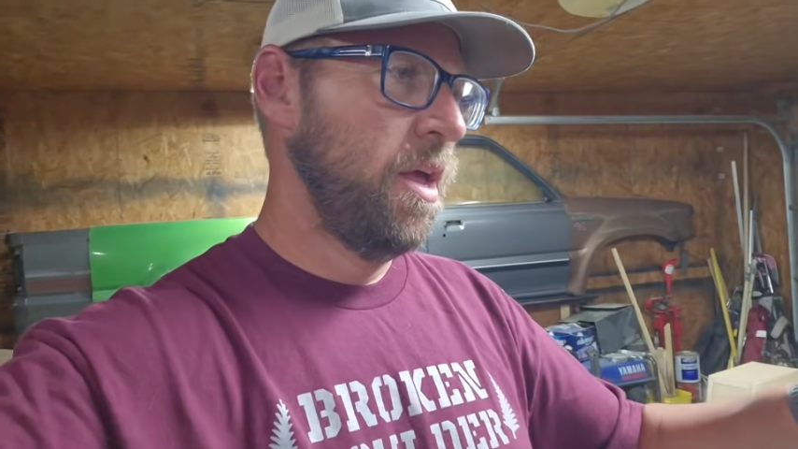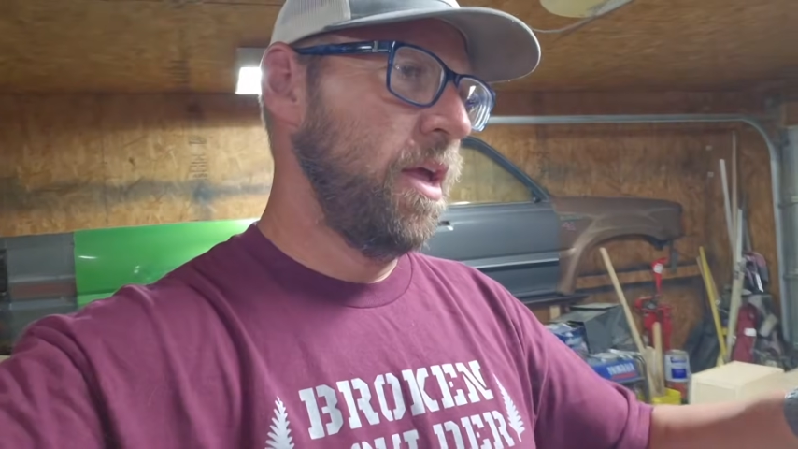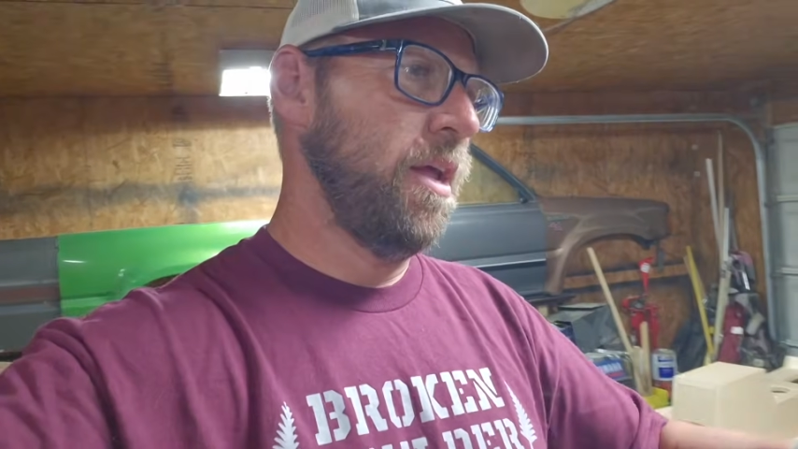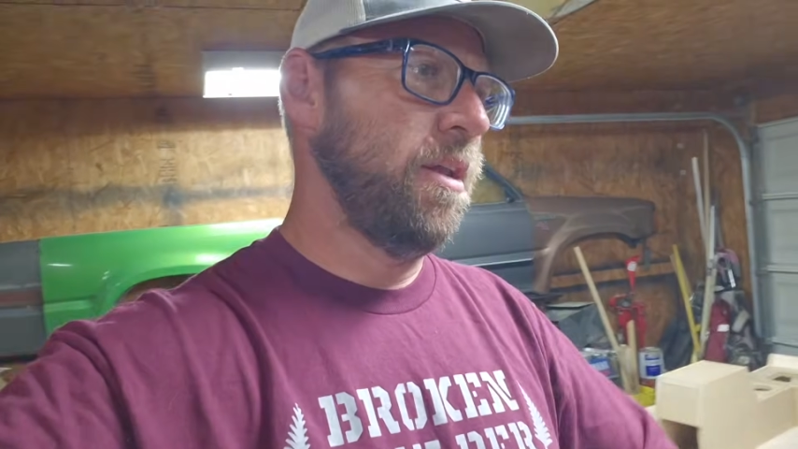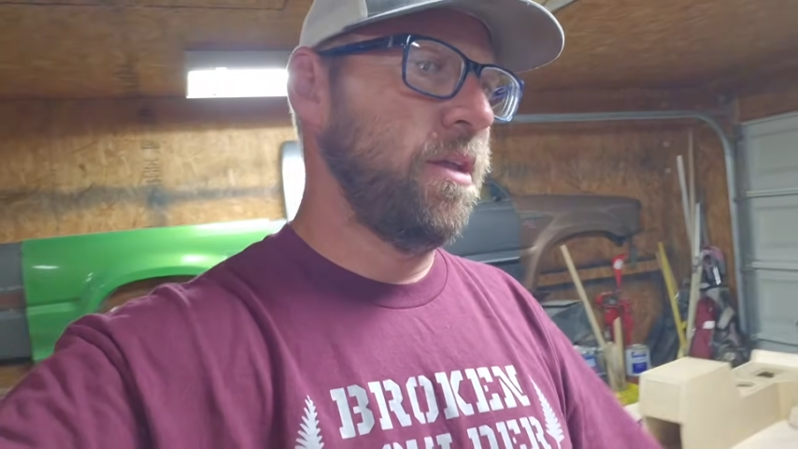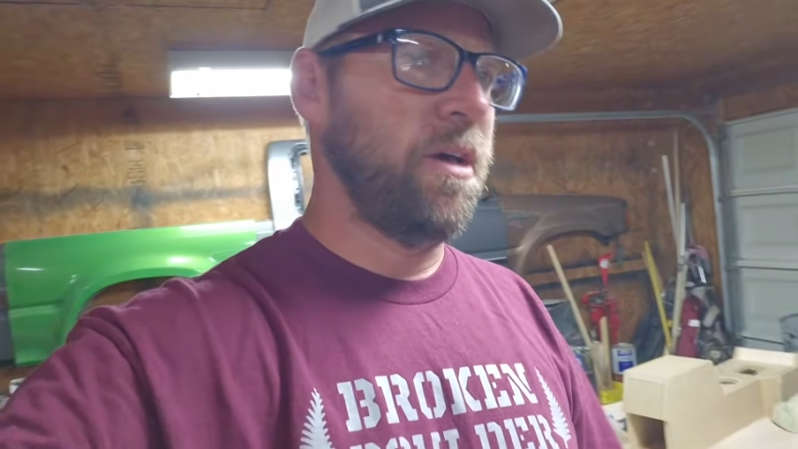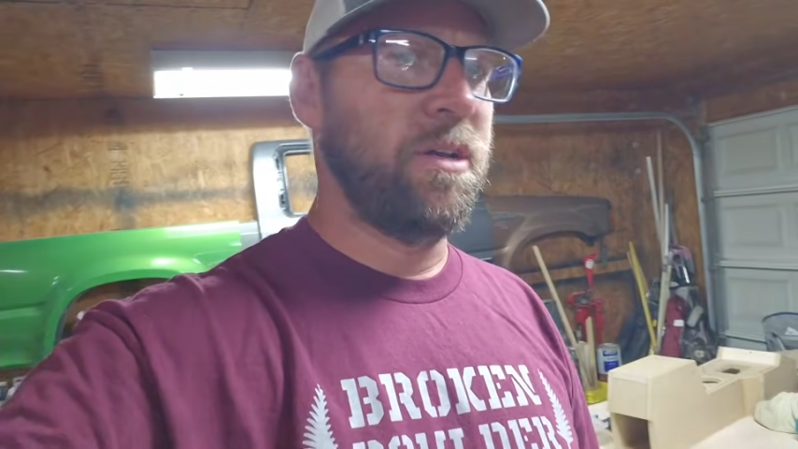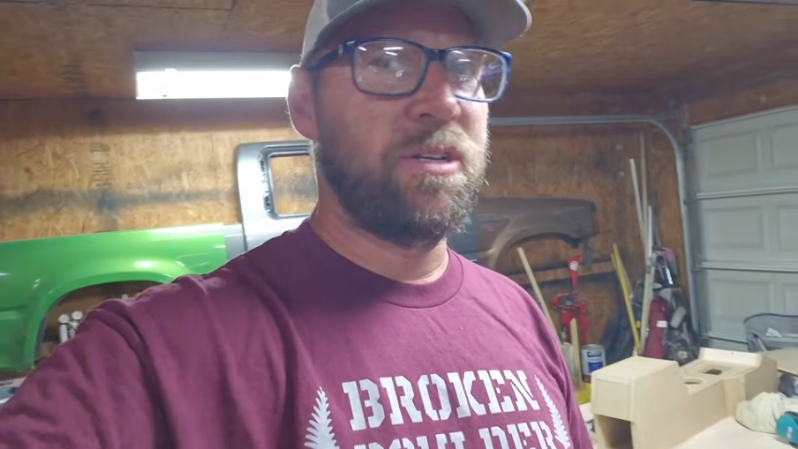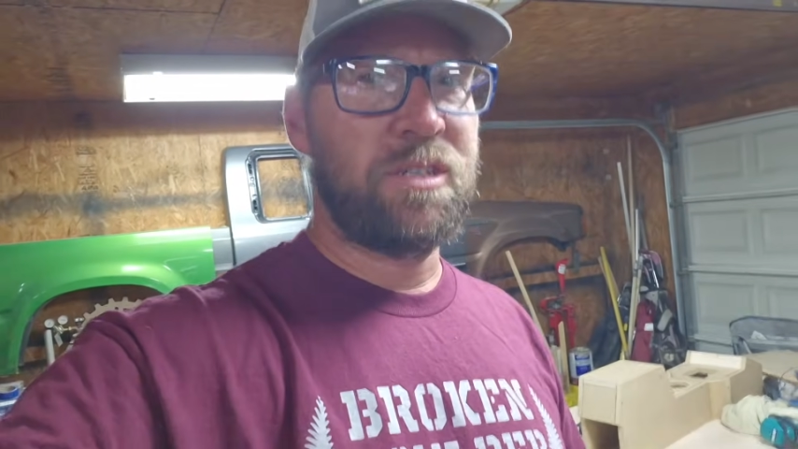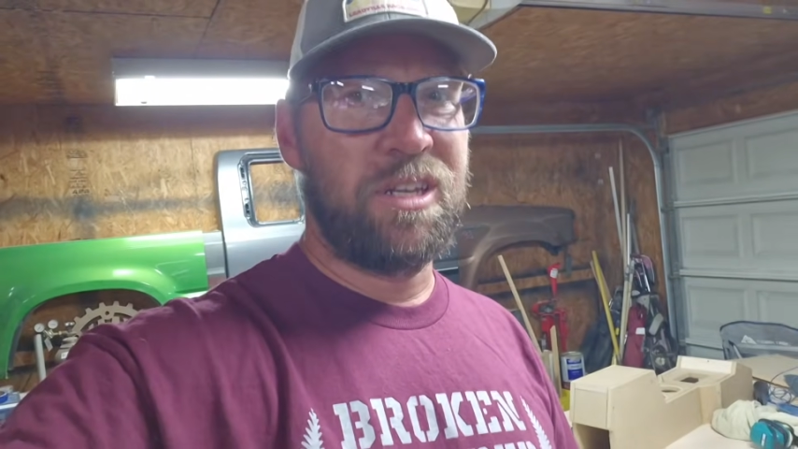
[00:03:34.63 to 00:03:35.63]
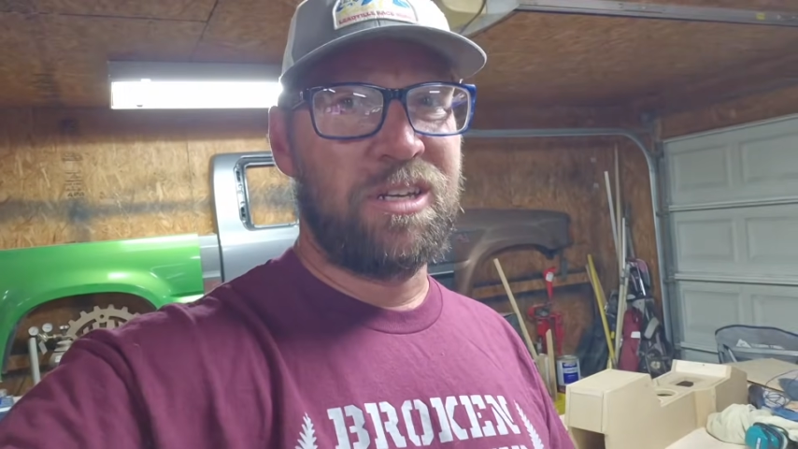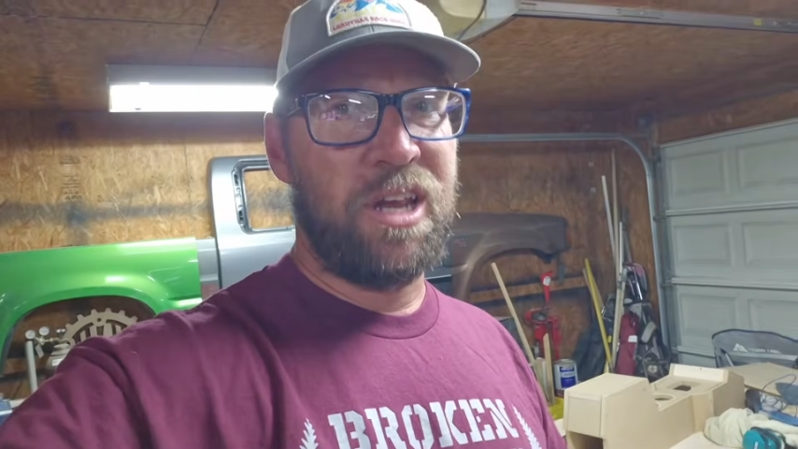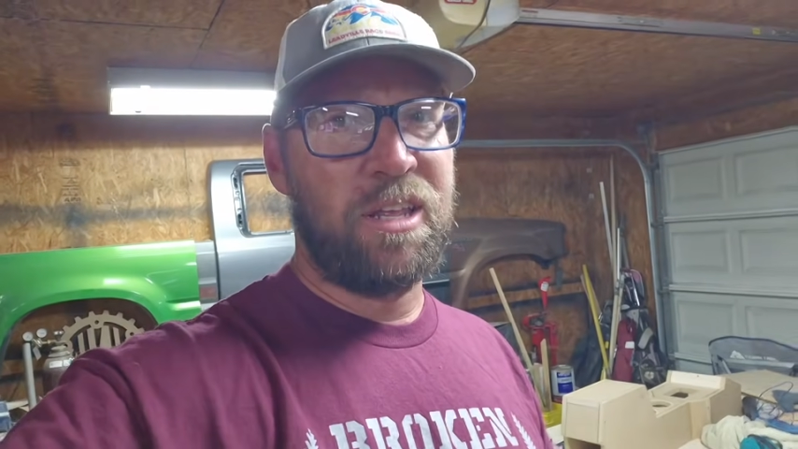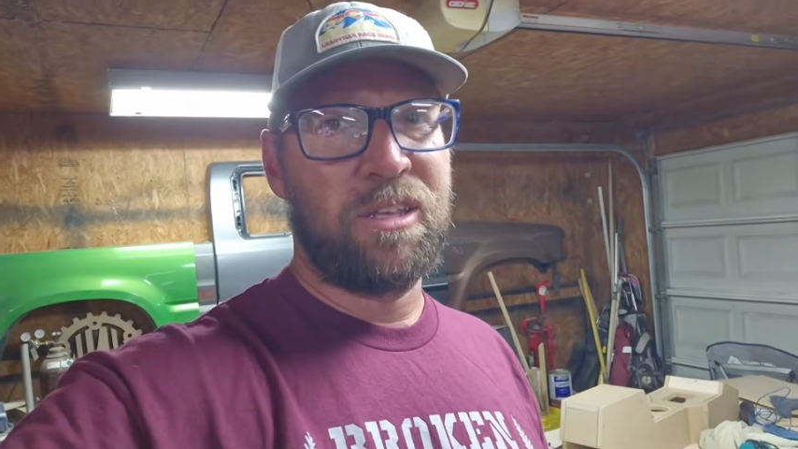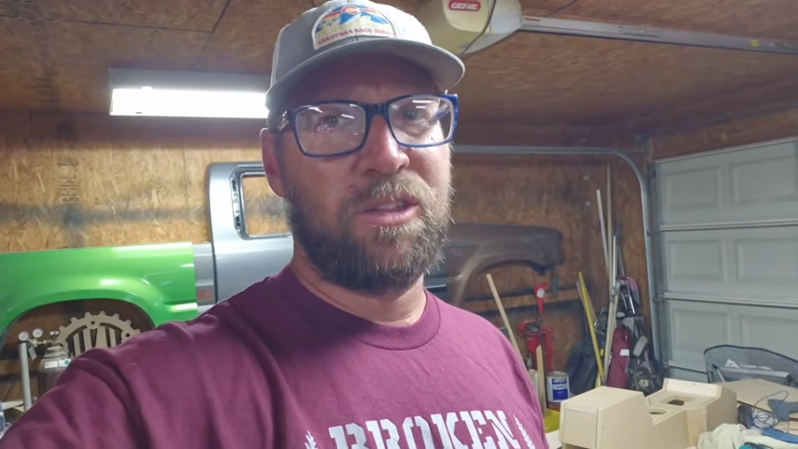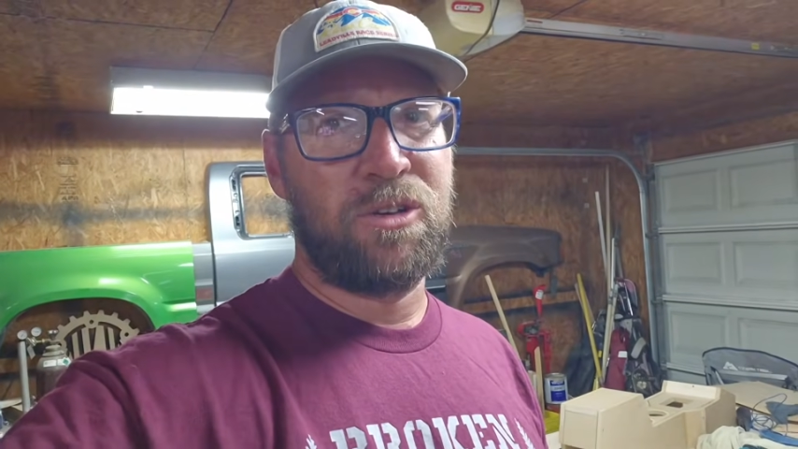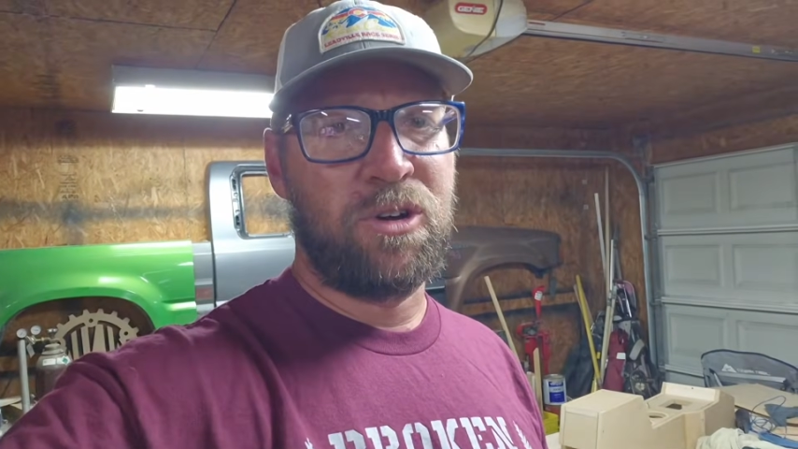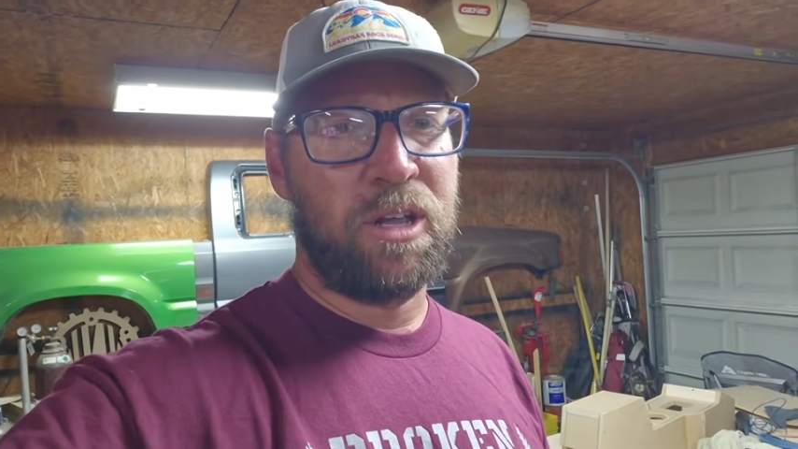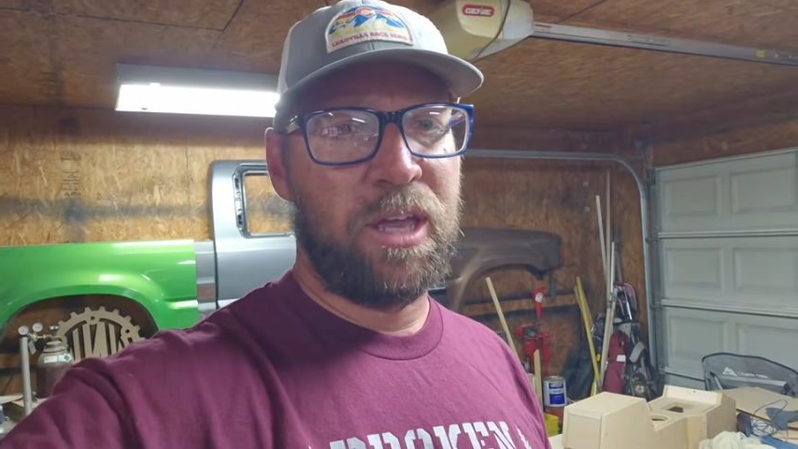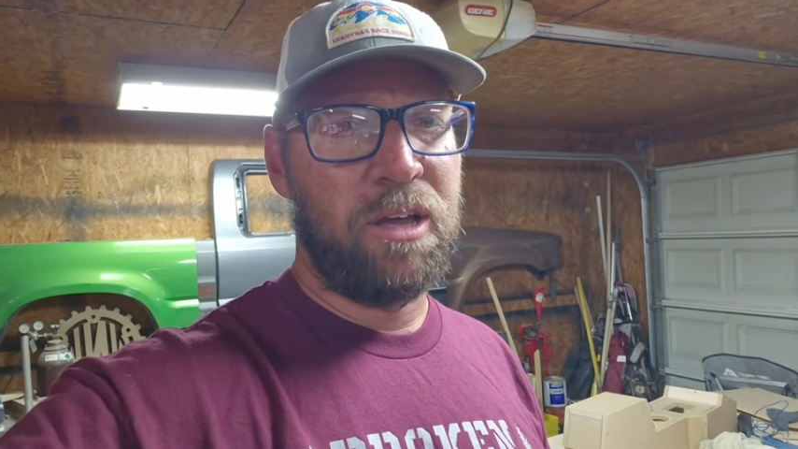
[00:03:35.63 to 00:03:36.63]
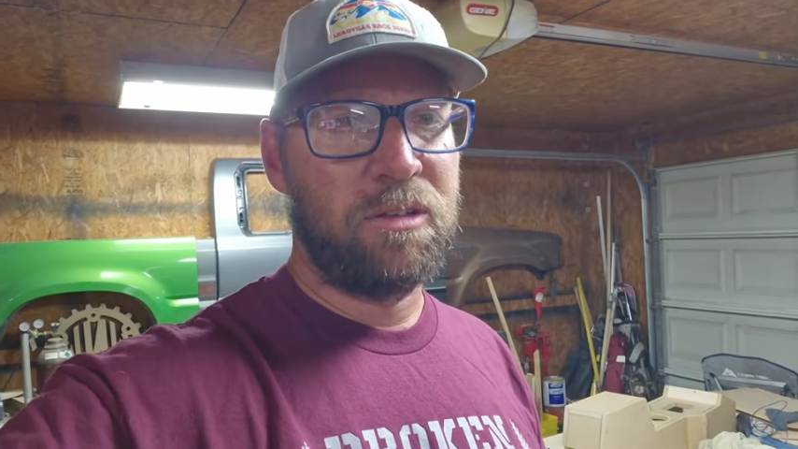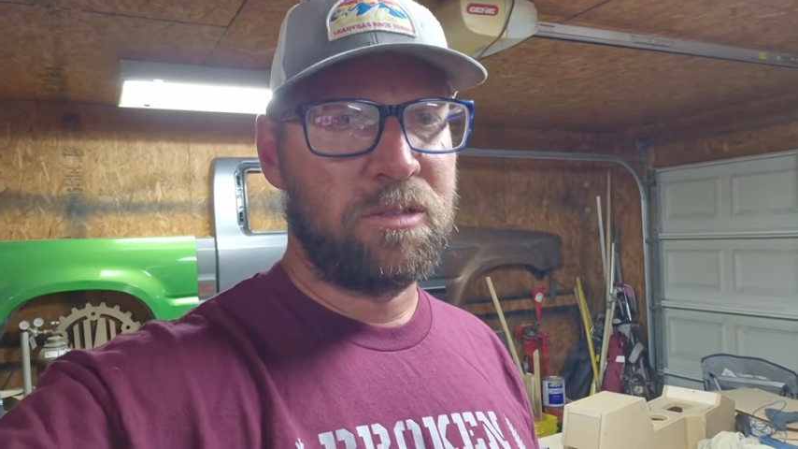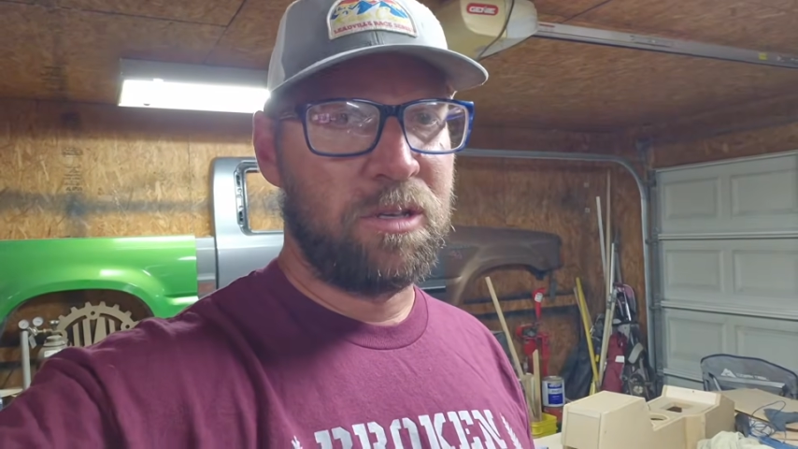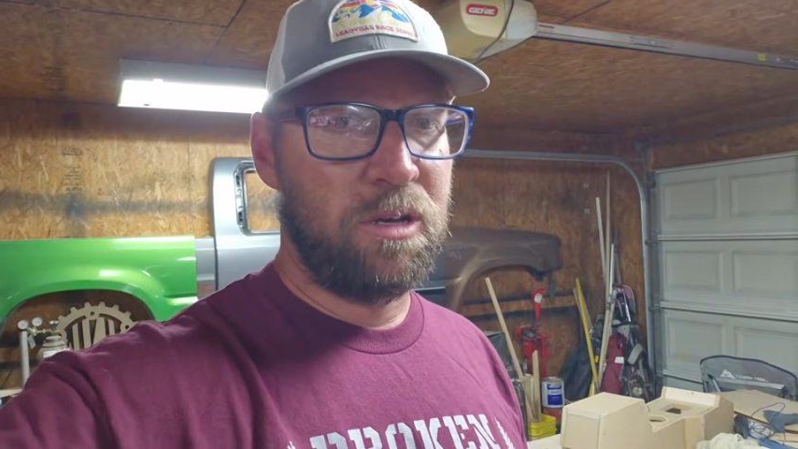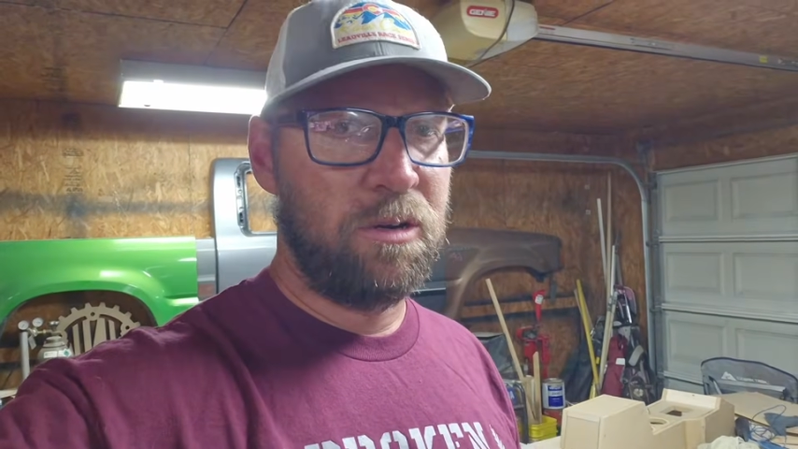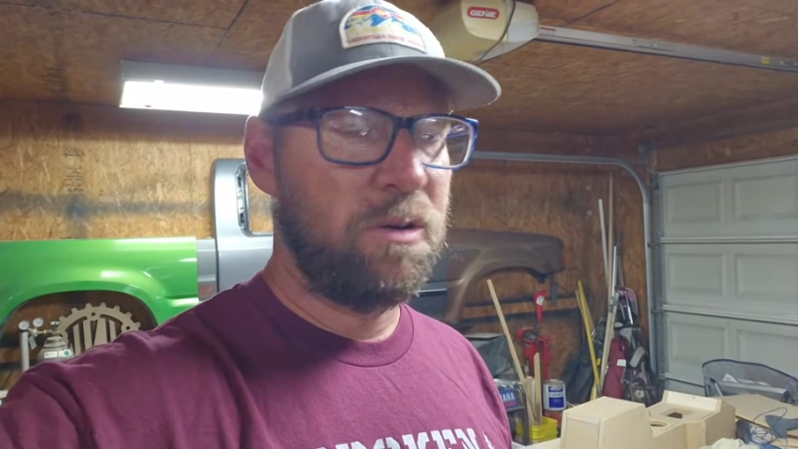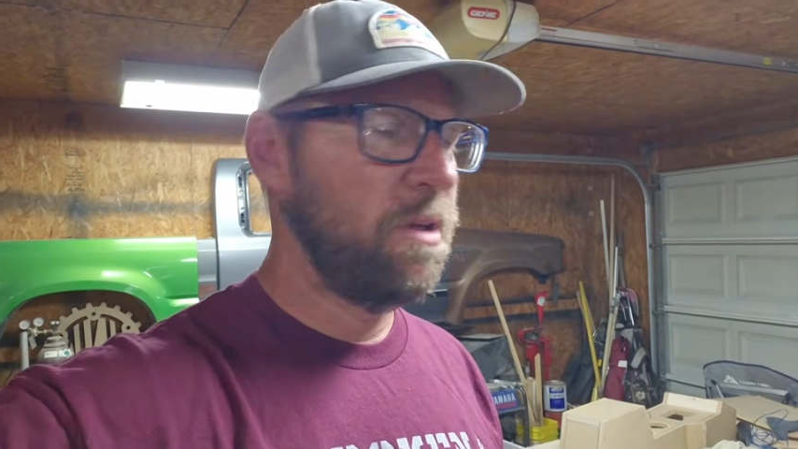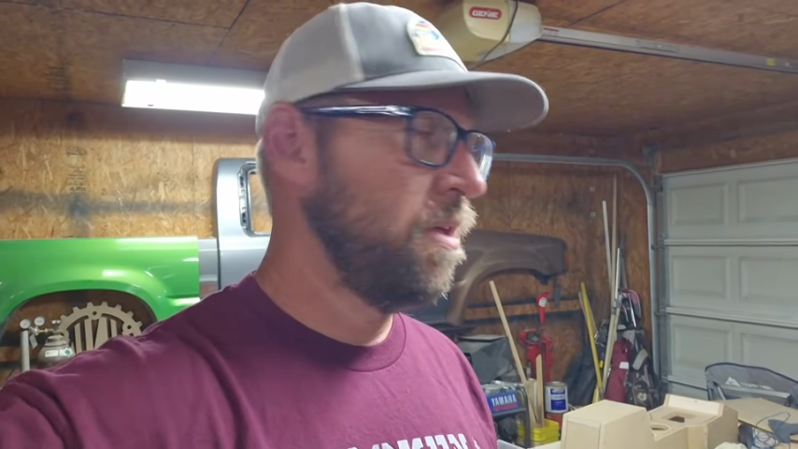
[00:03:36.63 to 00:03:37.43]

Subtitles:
and just get a chance to get the truck out. So